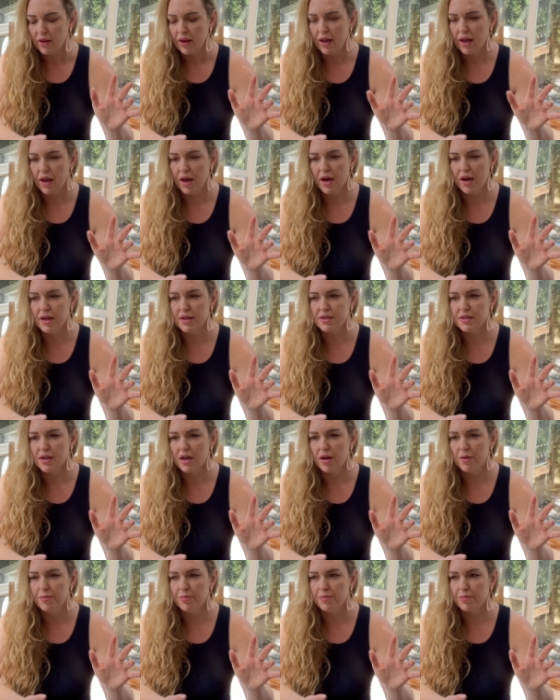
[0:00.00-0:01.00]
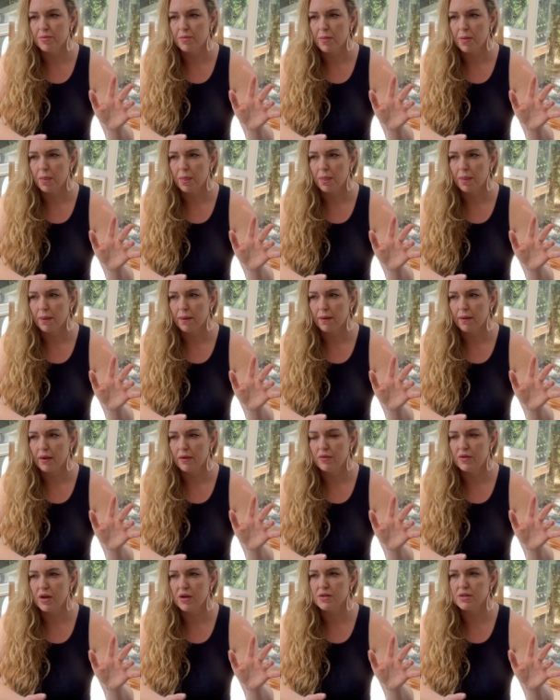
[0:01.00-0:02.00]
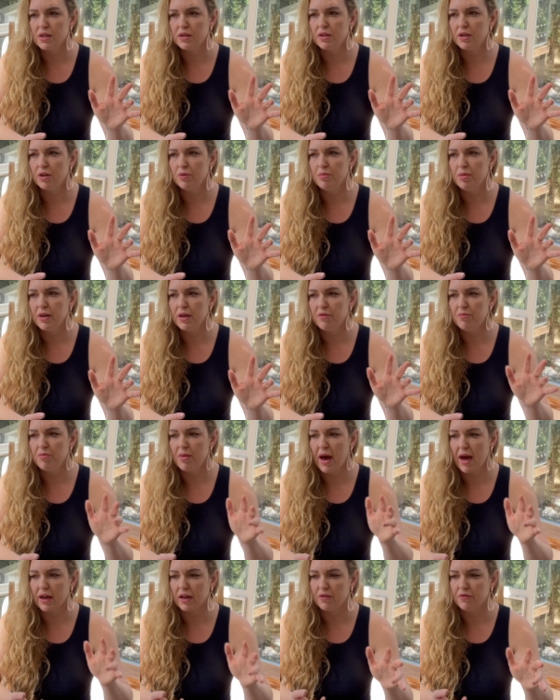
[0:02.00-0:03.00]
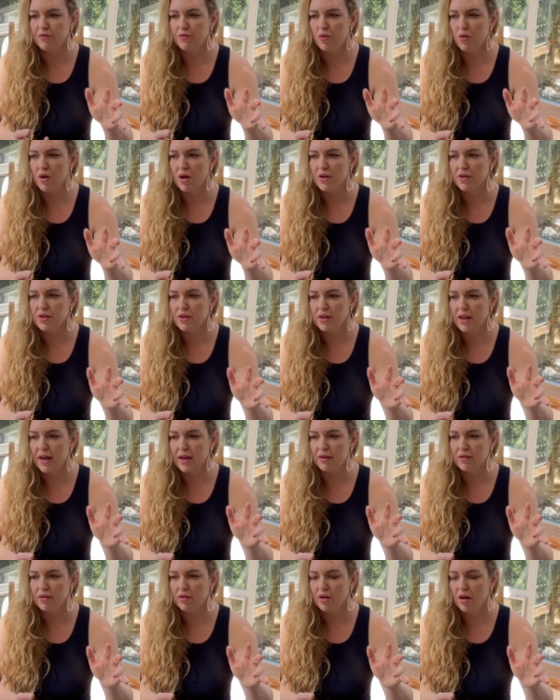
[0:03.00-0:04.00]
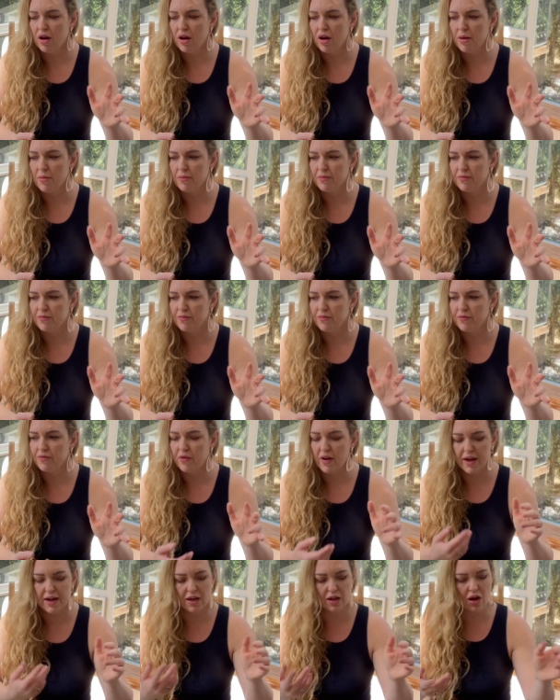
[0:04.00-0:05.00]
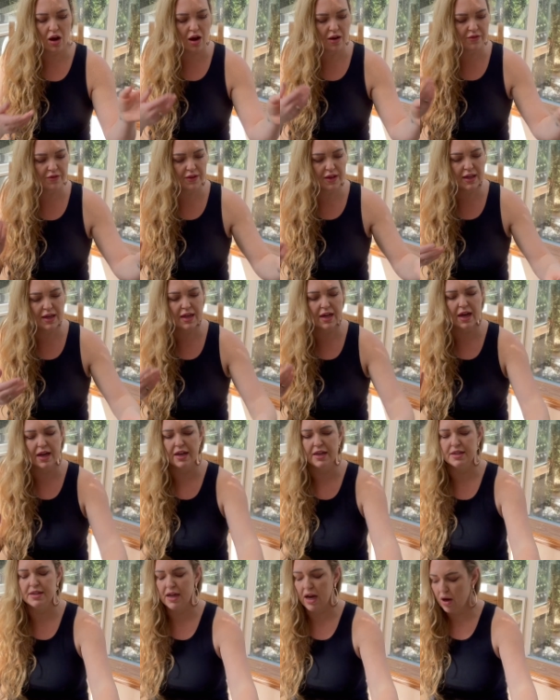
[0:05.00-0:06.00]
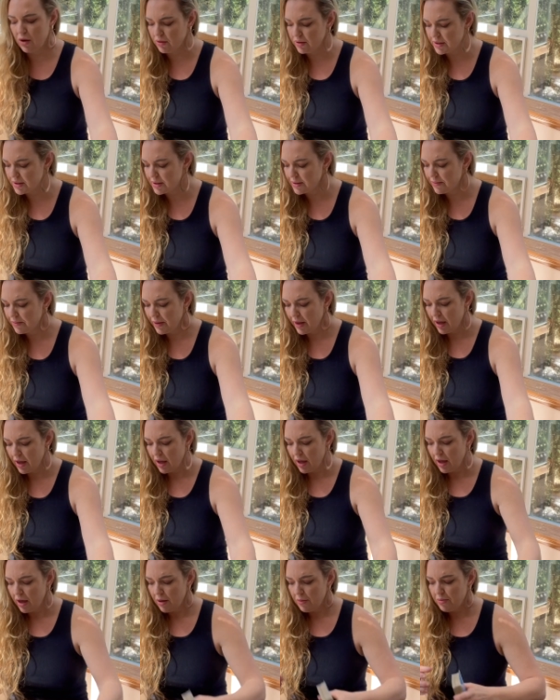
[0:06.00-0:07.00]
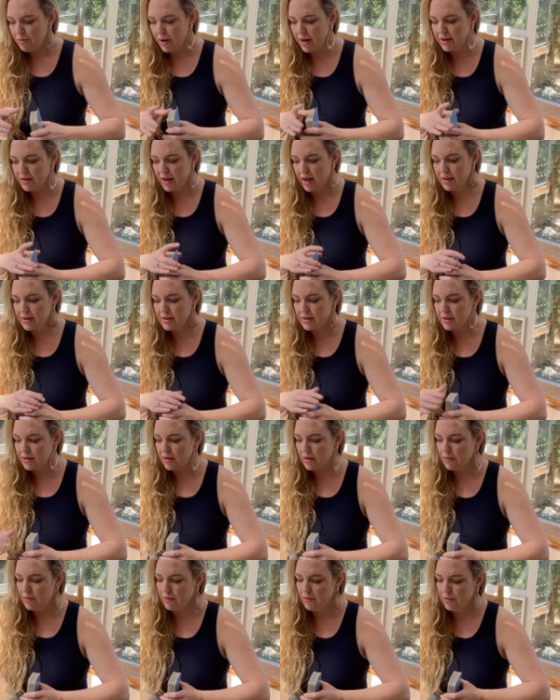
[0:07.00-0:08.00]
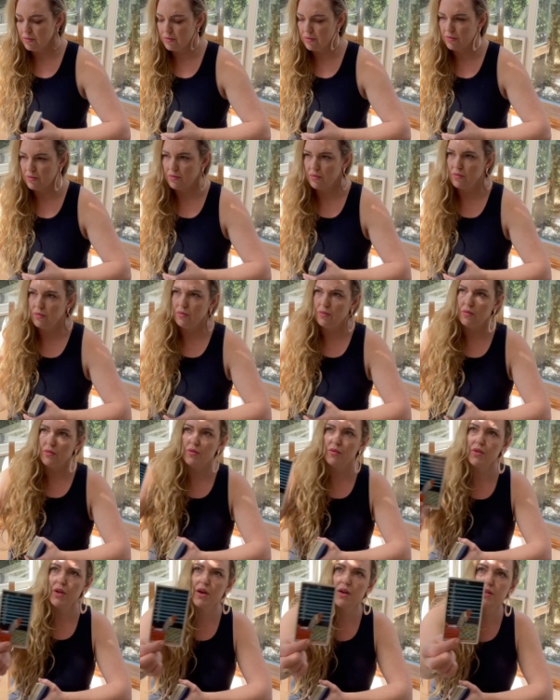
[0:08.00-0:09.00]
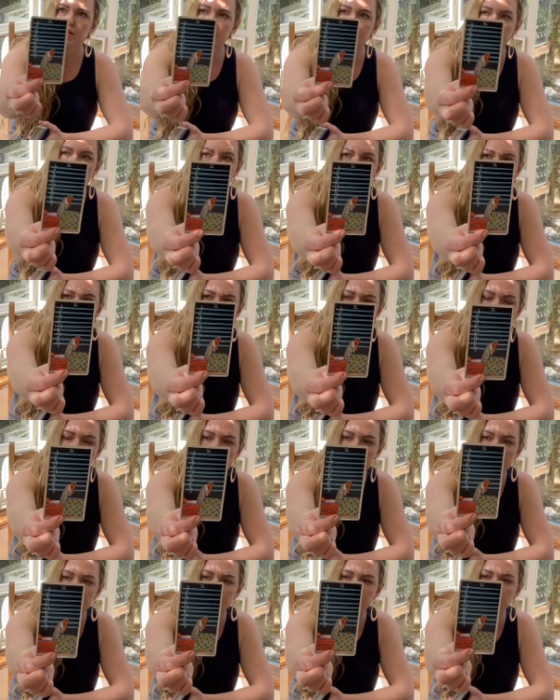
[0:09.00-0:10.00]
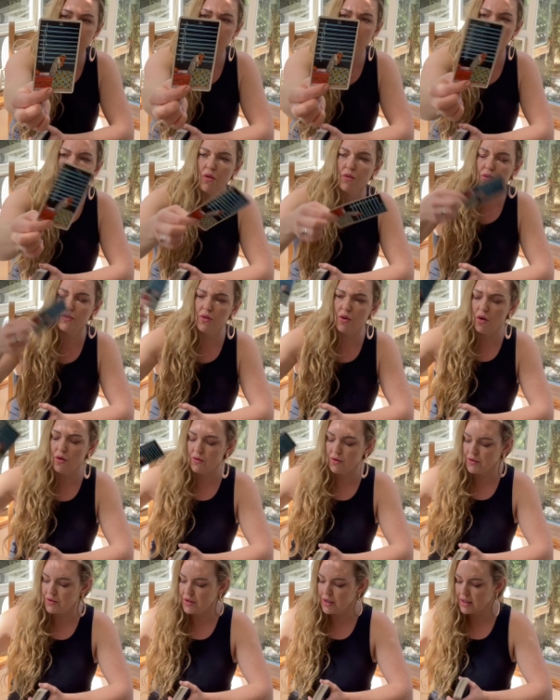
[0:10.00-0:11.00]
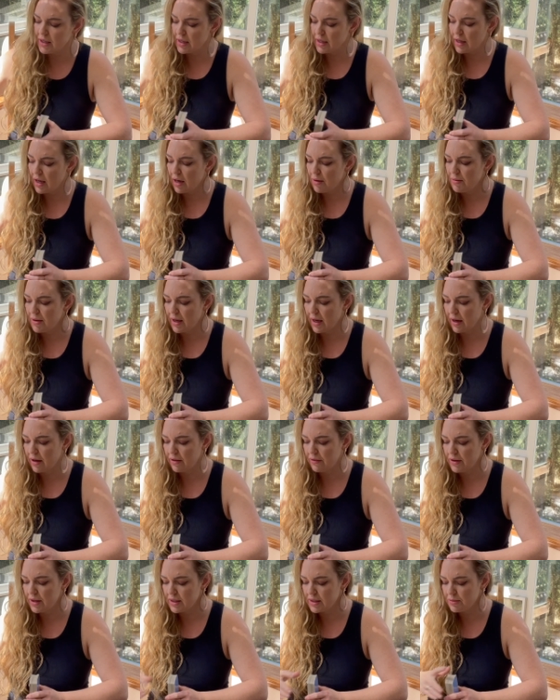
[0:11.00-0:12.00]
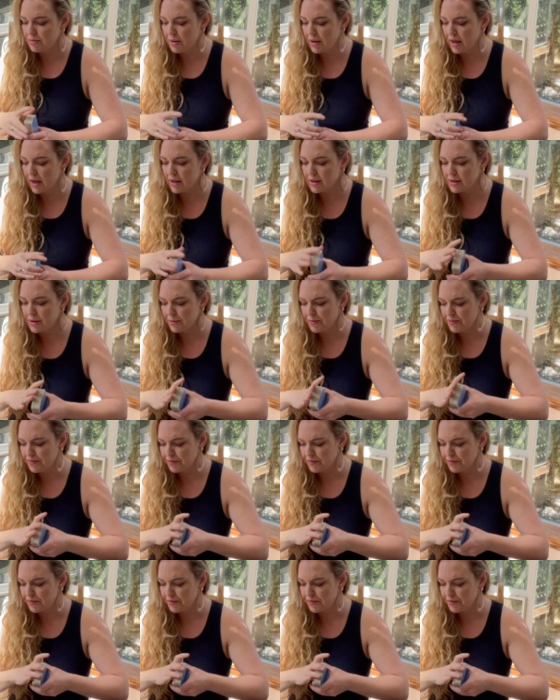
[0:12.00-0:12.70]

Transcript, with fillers: And um, there's a little bit of back and forth, like um, fighting off any kind of doubts, but that's, there's some anxiety and some o overthinking coming out of this, because